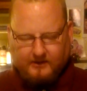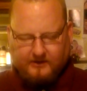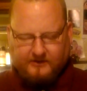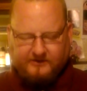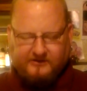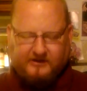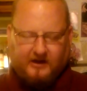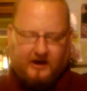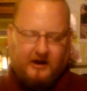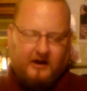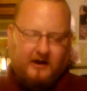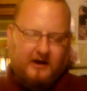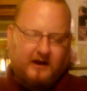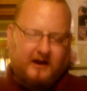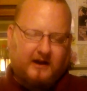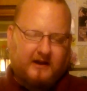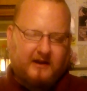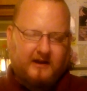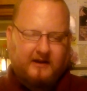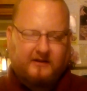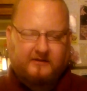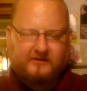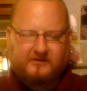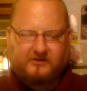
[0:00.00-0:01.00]
sorry I
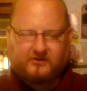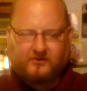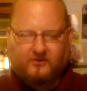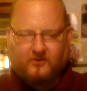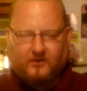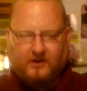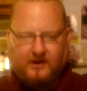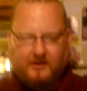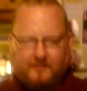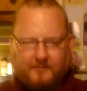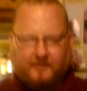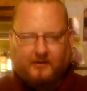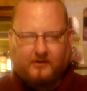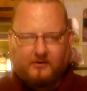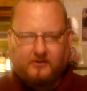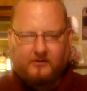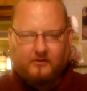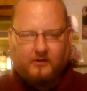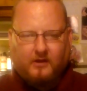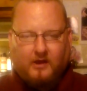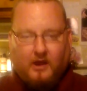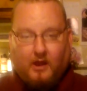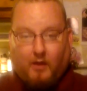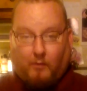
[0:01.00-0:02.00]
didn't scream or
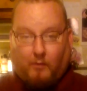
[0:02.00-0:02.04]
do.